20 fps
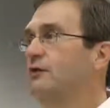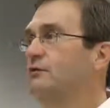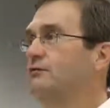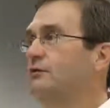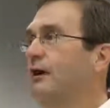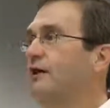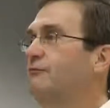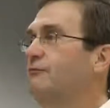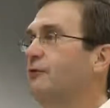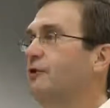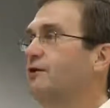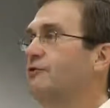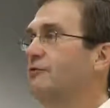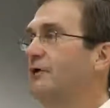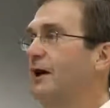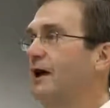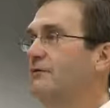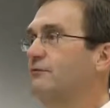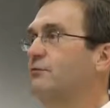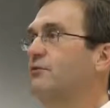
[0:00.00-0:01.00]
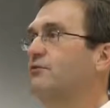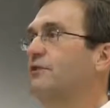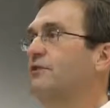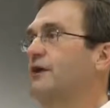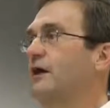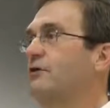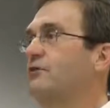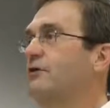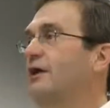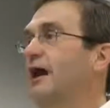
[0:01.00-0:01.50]
software and drivers, and
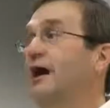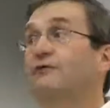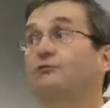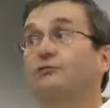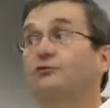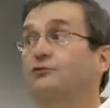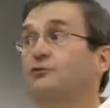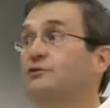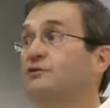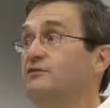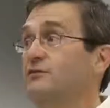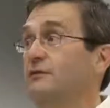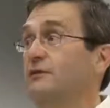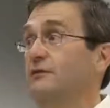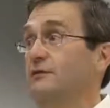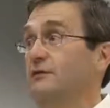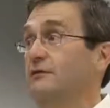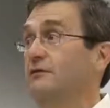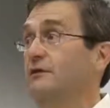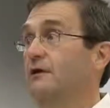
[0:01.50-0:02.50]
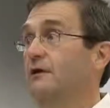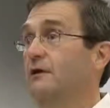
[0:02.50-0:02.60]
the other half was doing silicon.